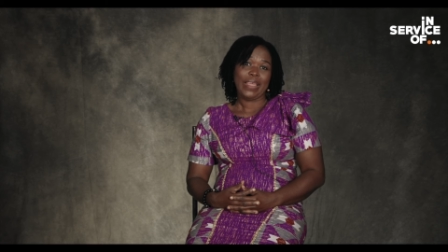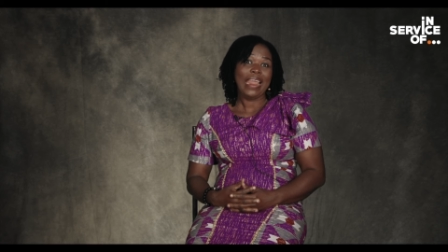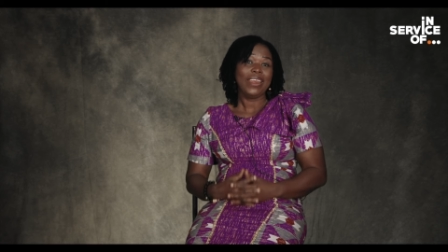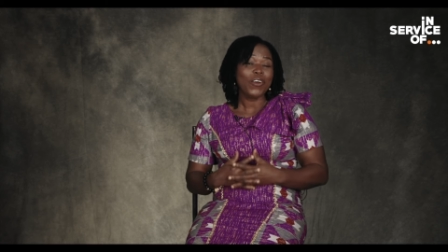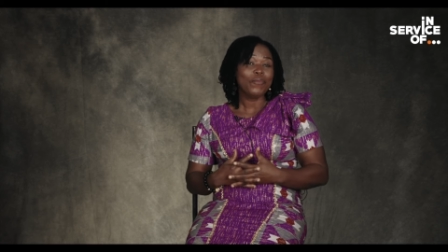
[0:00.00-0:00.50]

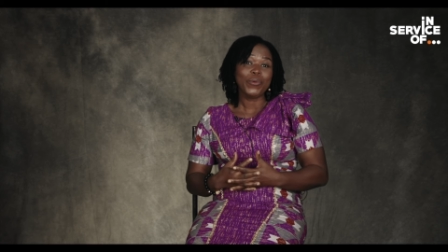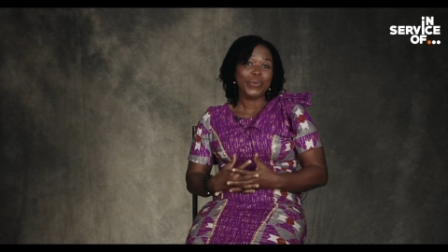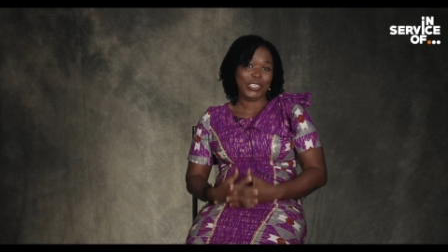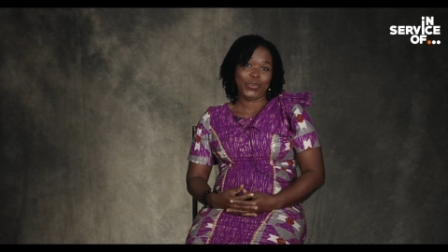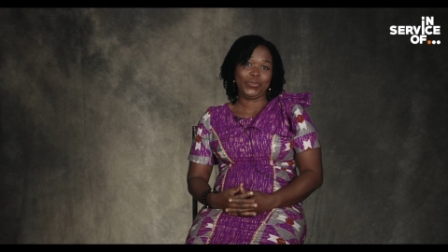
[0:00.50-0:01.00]
I love being
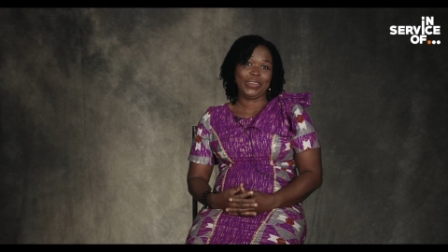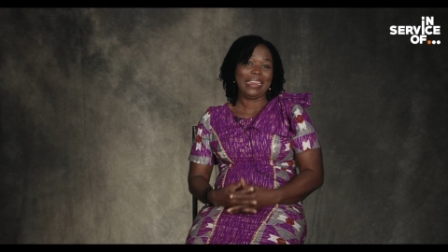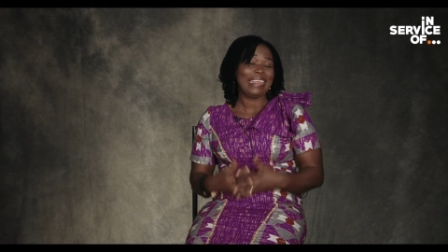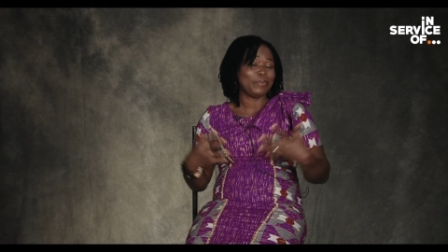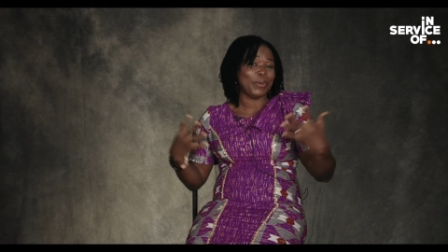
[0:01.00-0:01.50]
with children.
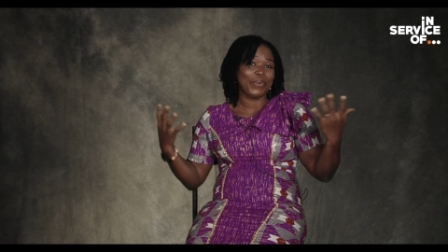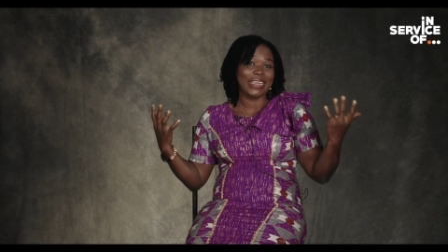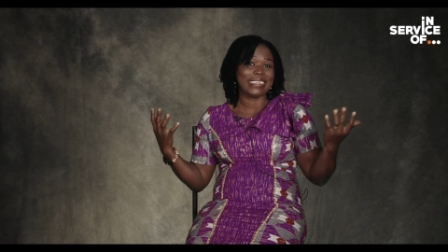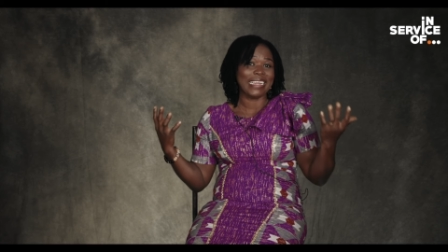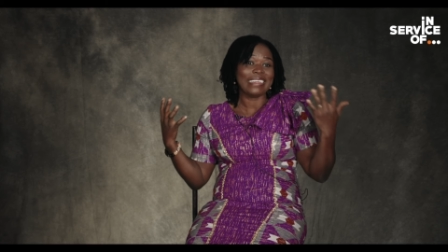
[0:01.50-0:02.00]
That's my
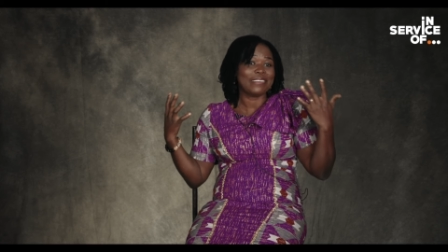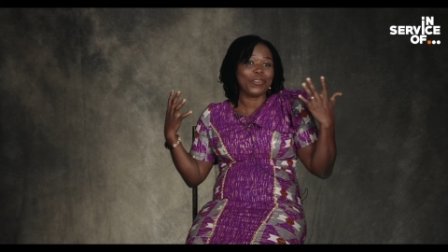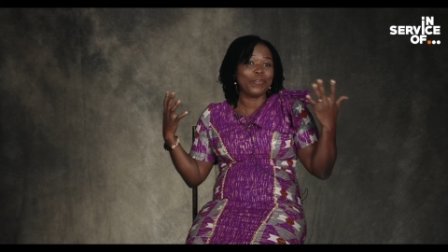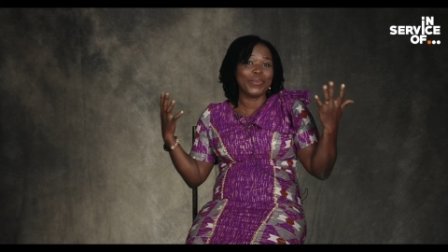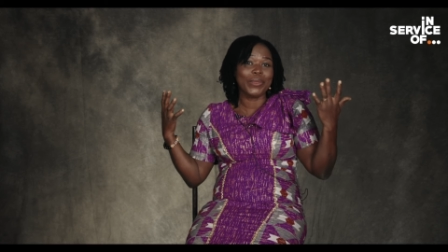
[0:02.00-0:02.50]
passion. I just
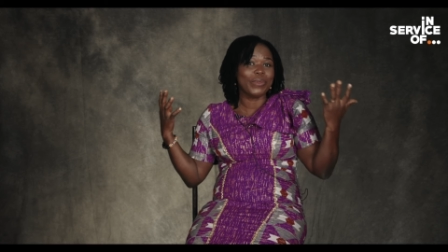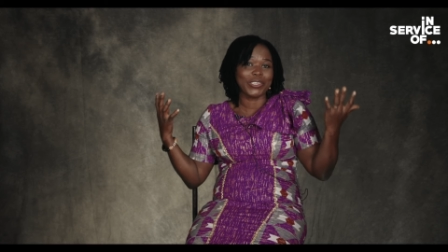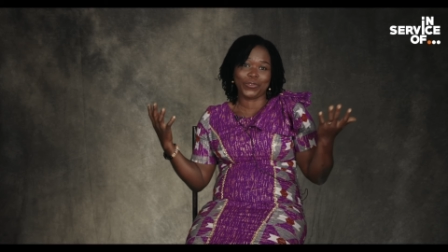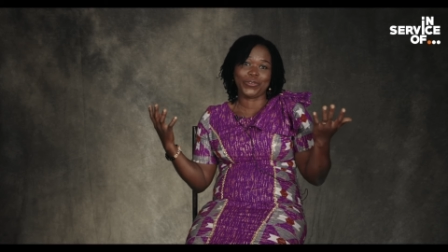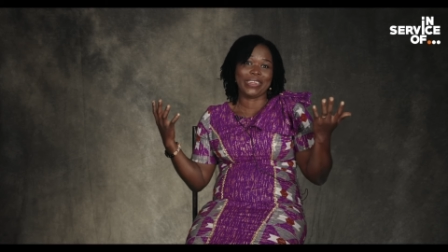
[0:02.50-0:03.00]
love being with
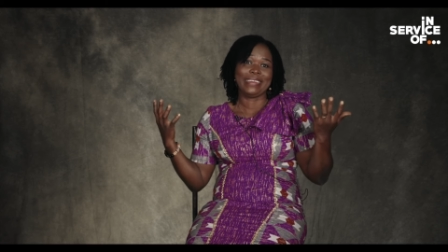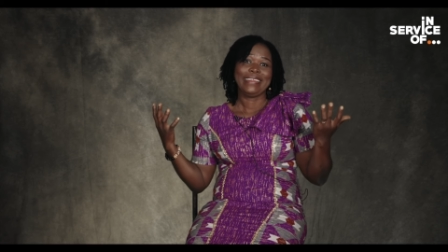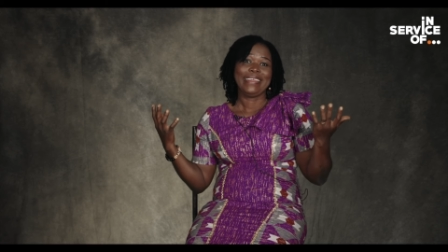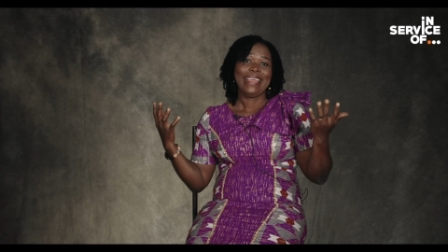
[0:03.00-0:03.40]
children.